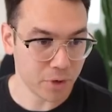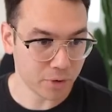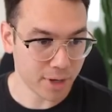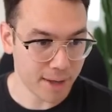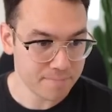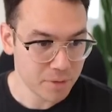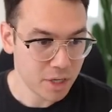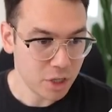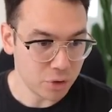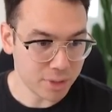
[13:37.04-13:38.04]
okay,
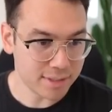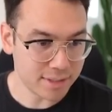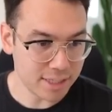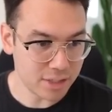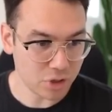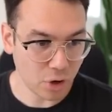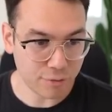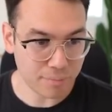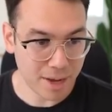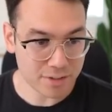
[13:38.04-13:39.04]
you could see
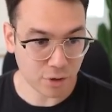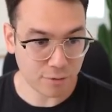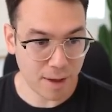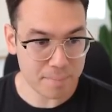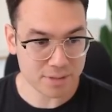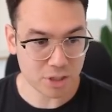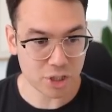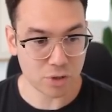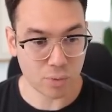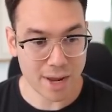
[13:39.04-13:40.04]
my SOFI
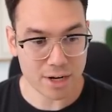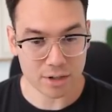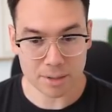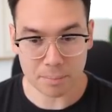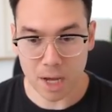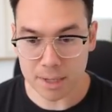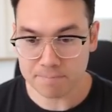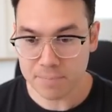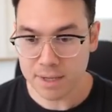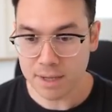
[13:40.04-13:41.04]
position right here at the bottom,
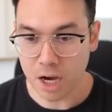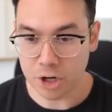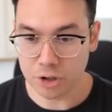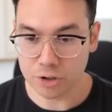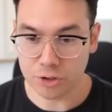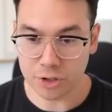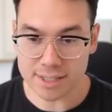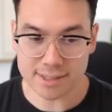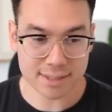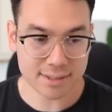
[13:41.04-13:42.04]

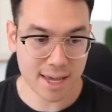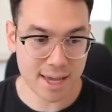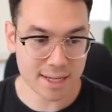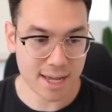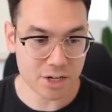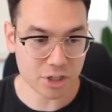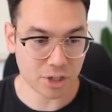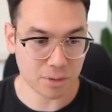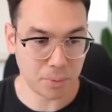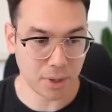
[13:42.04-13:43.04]
136K in cash
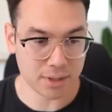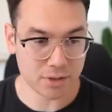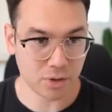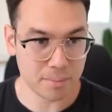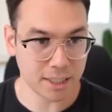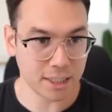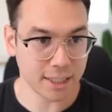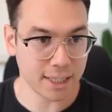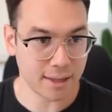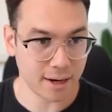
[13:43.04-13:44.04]
secured puts. So I'm going to
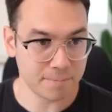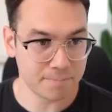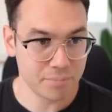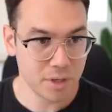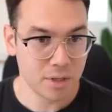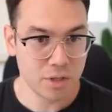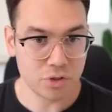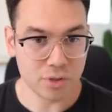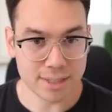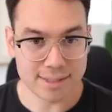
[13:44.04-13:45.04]
click in there
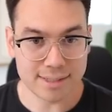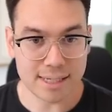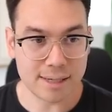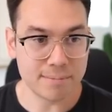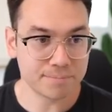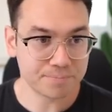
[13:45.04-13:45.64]
so you could see.